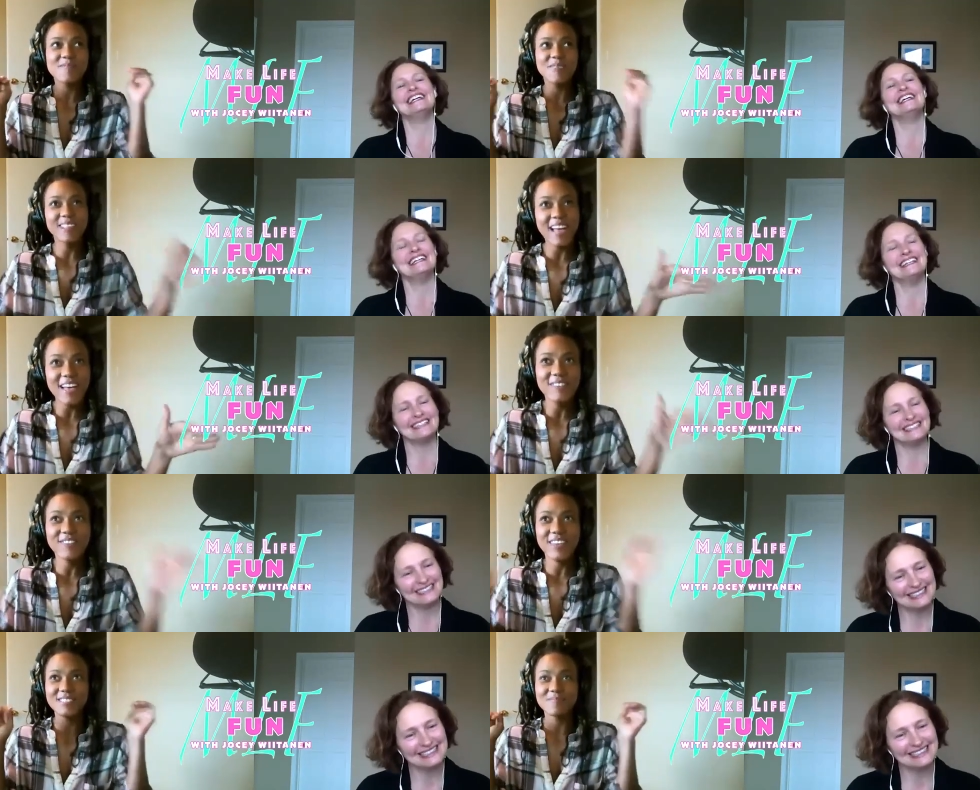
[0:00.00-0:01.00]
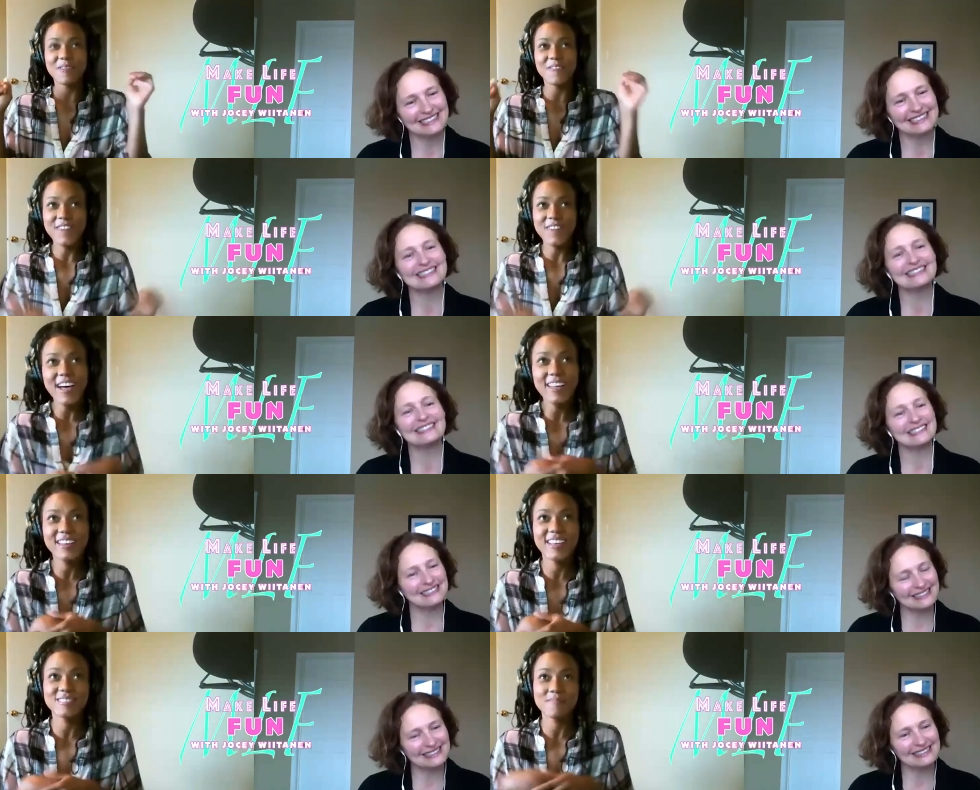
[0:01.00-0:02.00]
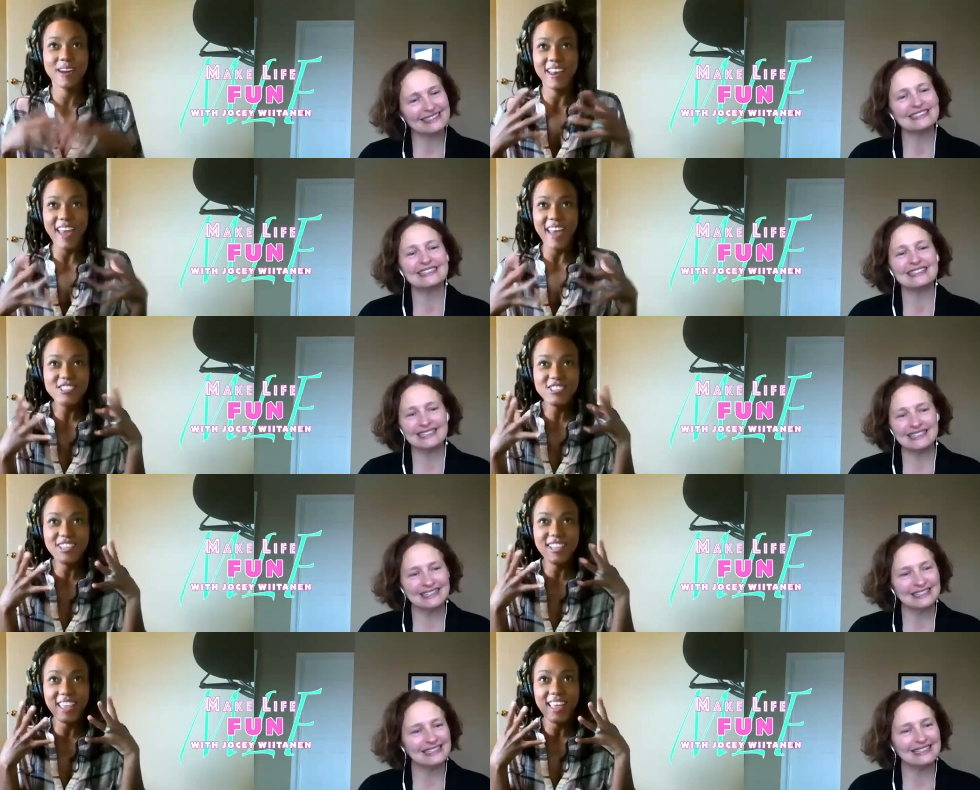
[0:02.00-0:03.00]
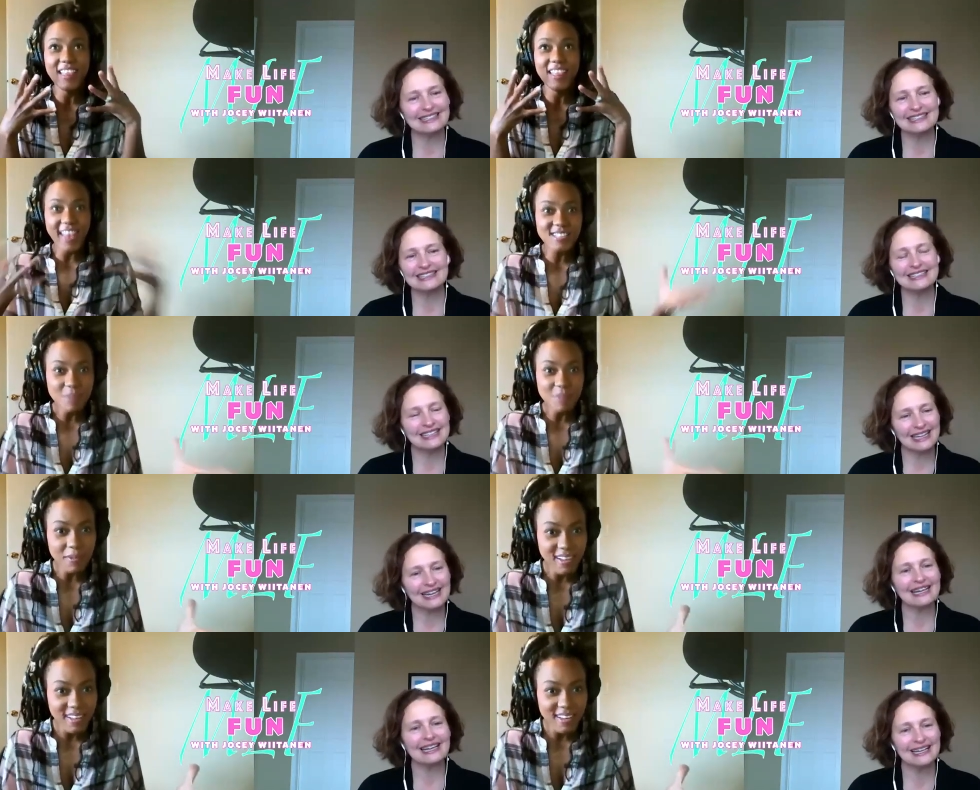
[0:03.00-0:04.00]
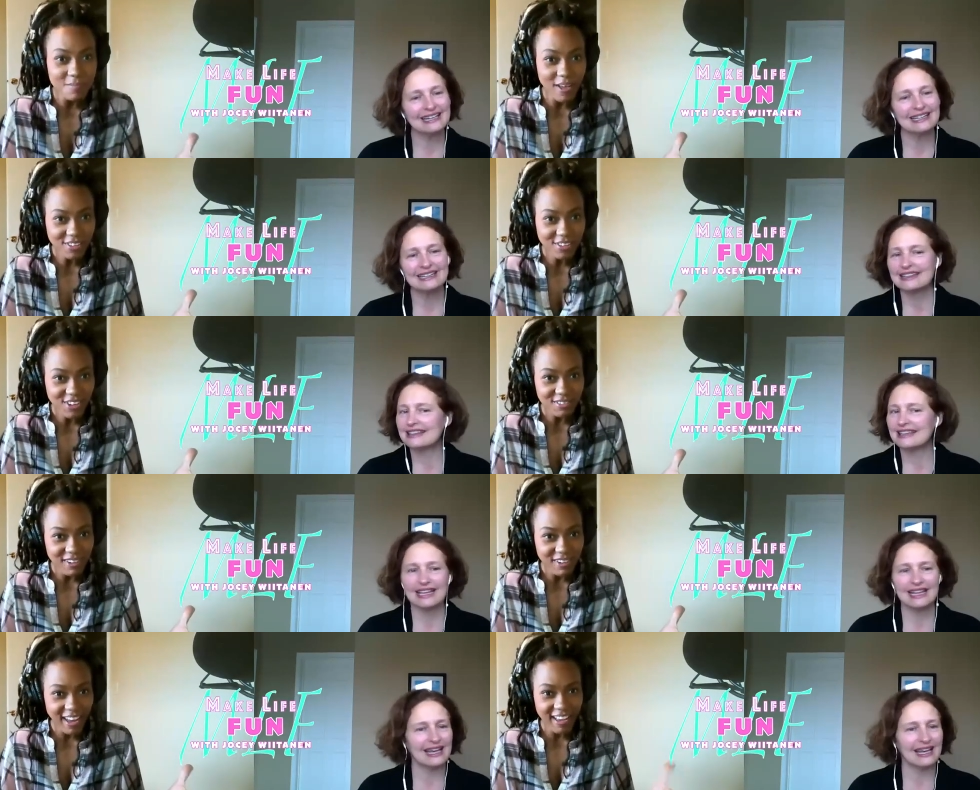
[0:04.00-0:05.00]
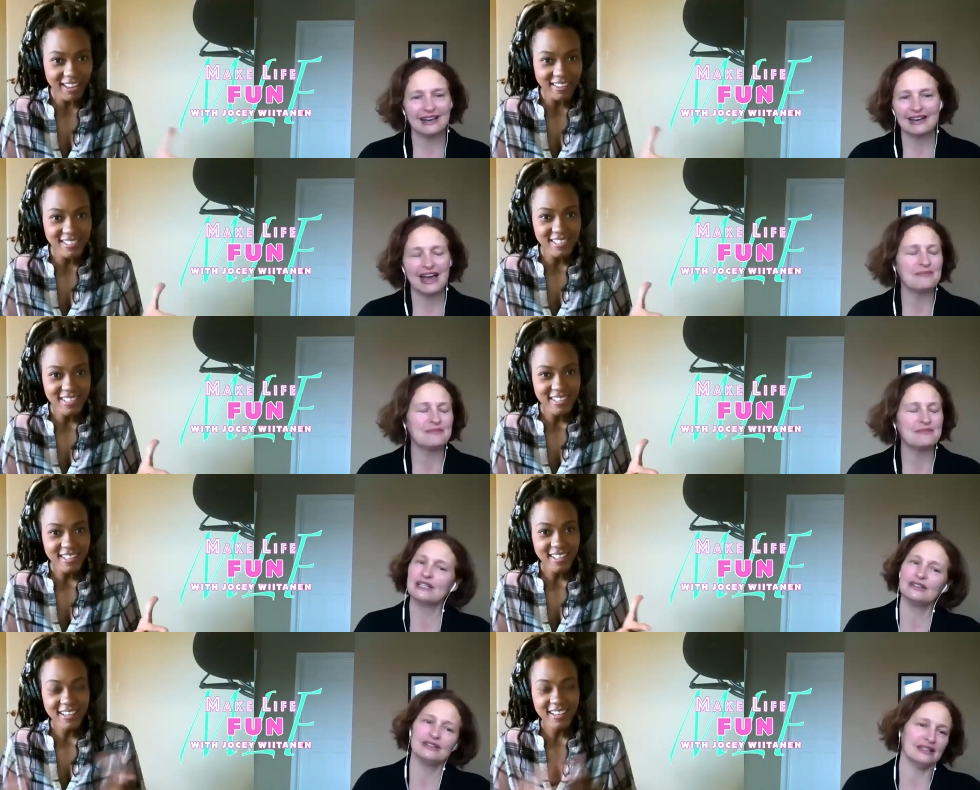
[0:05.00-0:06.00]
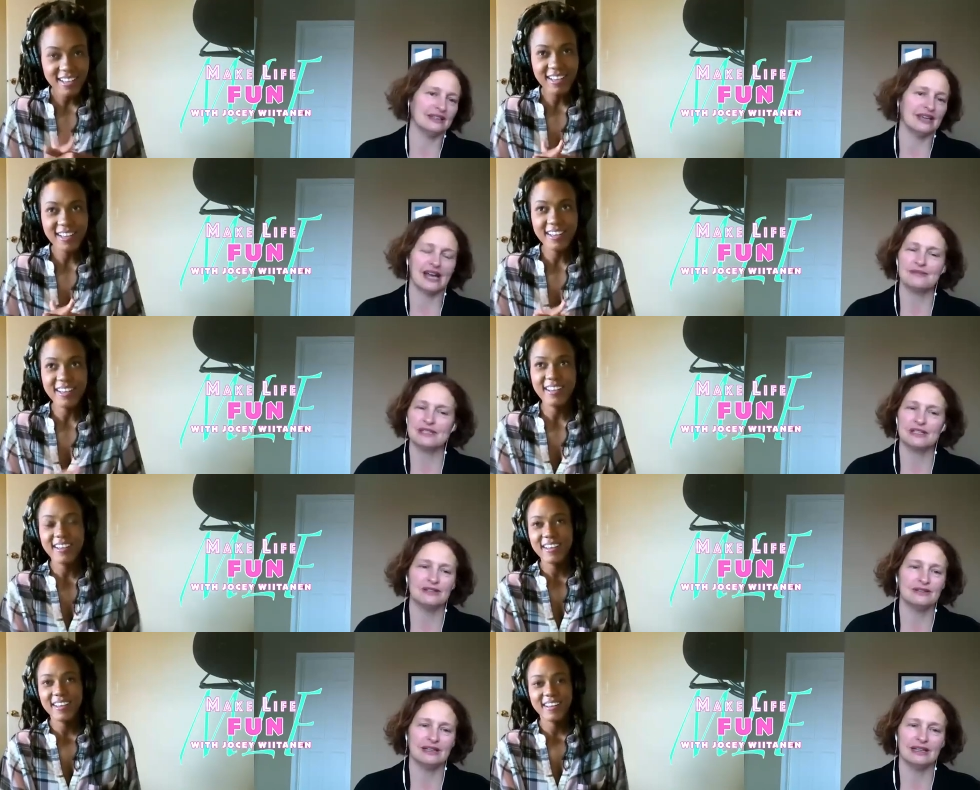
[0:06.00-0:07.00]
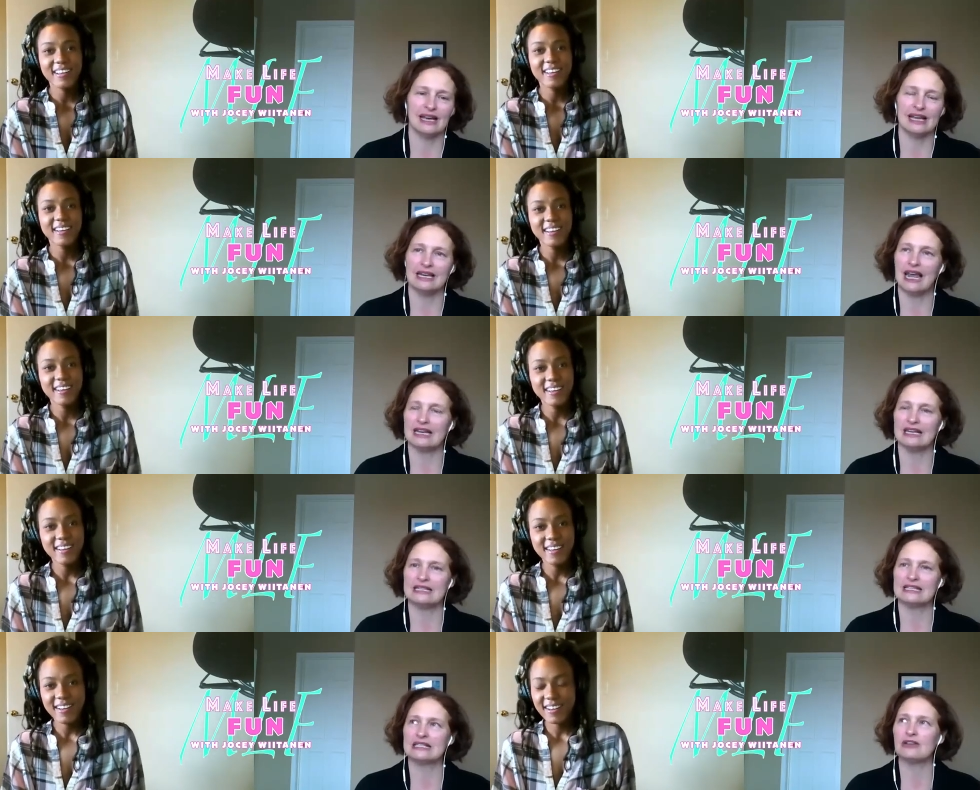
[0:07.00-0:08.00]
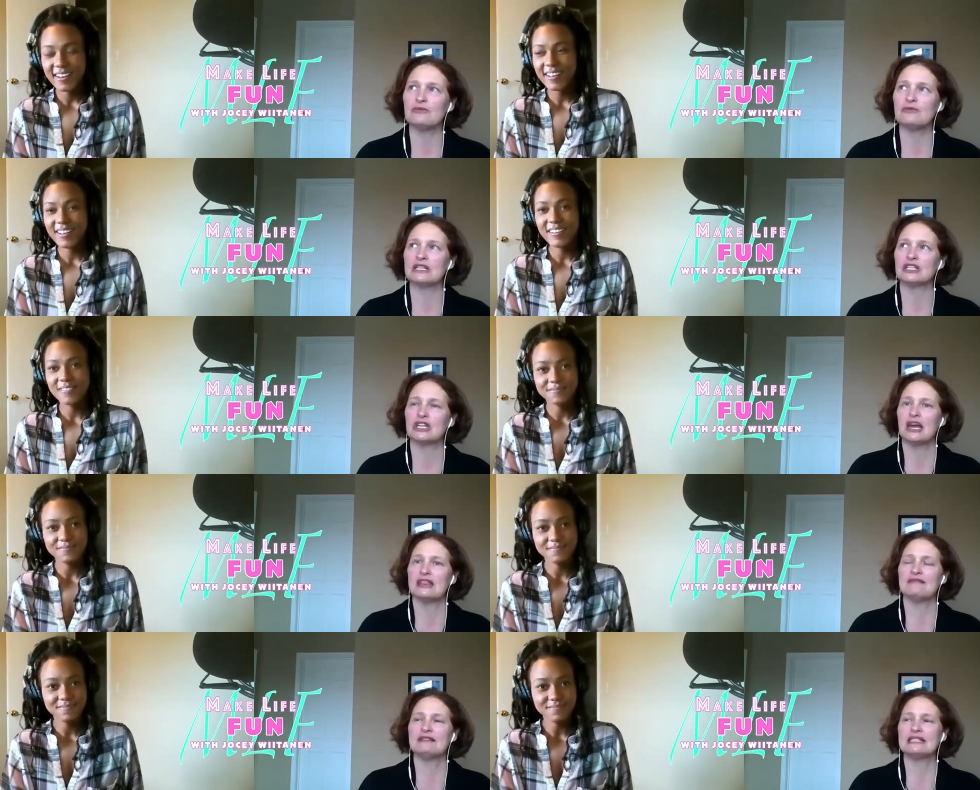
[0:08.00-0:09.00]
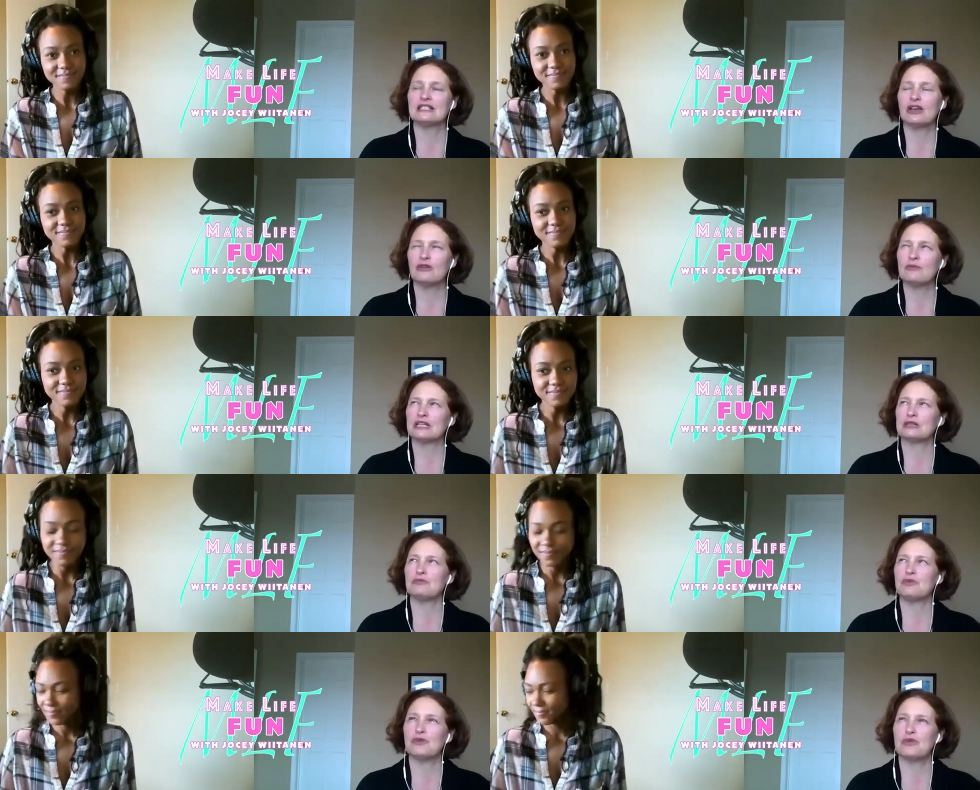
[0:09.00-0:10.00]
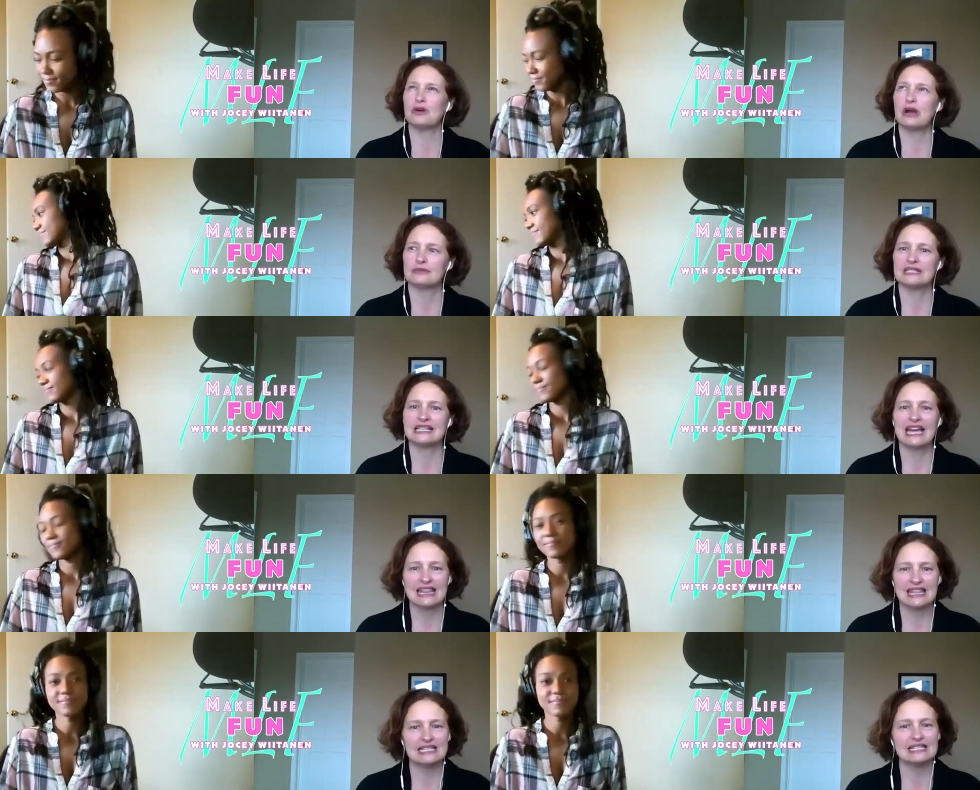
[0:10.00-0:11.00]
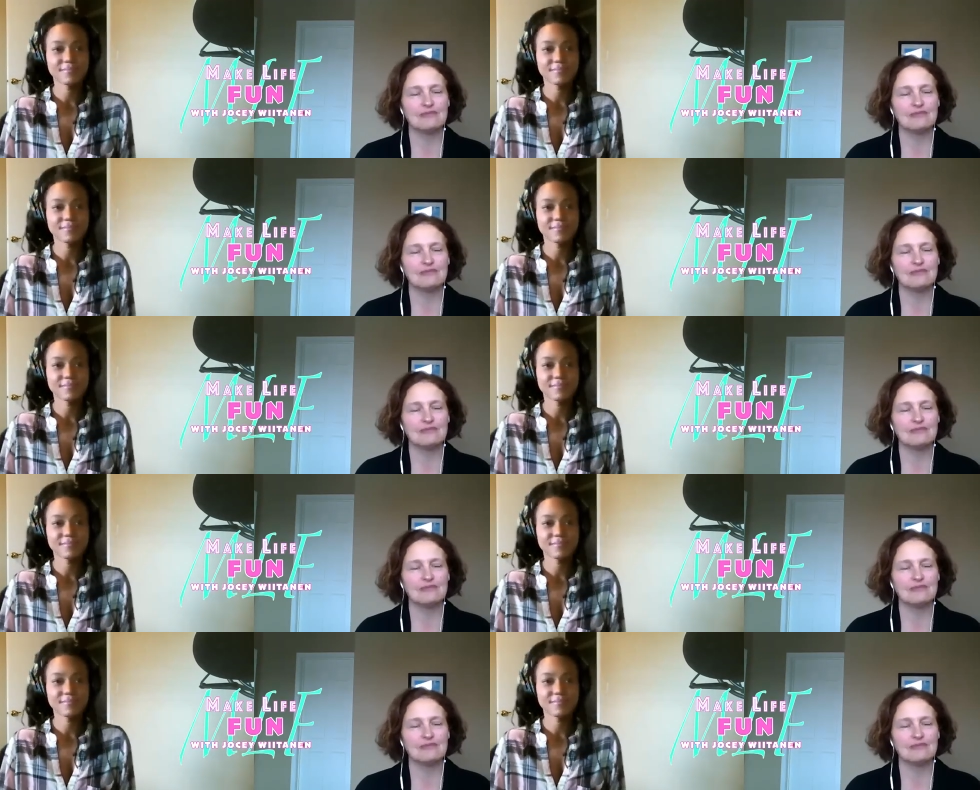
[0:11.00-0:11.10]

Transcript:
Speaker 1: more love. Yes, more fun. Yes, more connection. Like that's what yeah. we need in motherhood, right?
Speaker 2: Absolutely. Absolutely. And, and it's so much, there is so much more togetherness